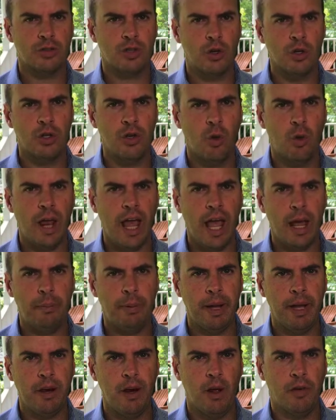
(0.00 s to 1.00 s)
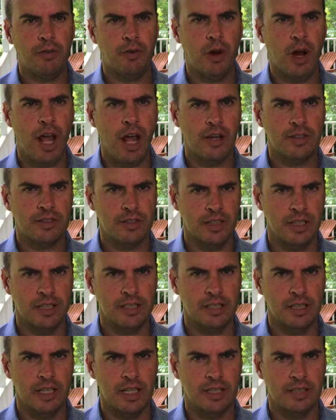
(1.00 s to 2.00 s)
So you don't add paying off your house to
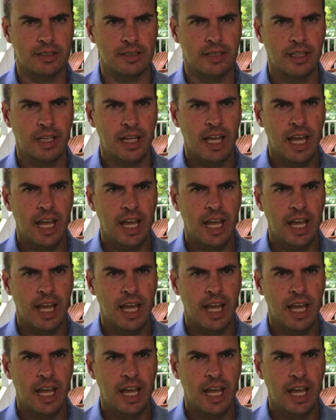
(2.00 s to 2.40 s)
this list.